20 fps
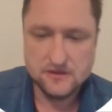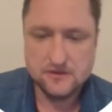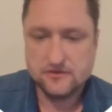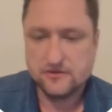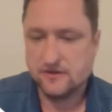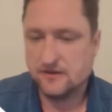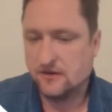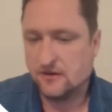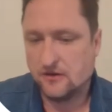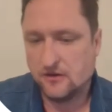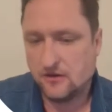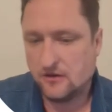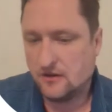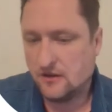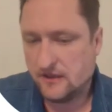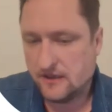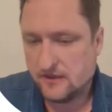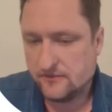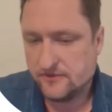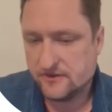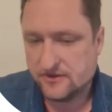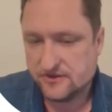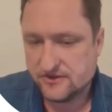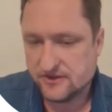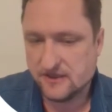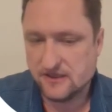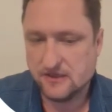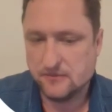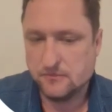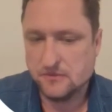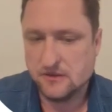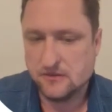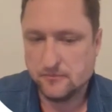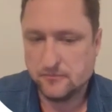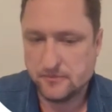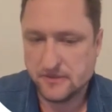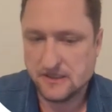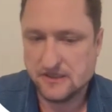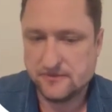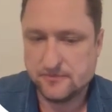They all have the same
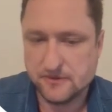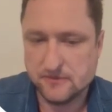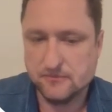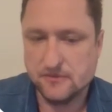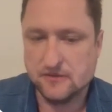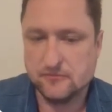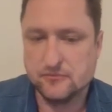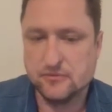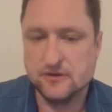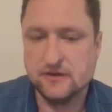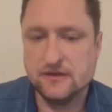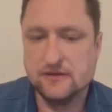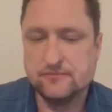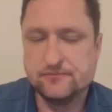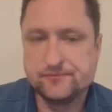basement membrane.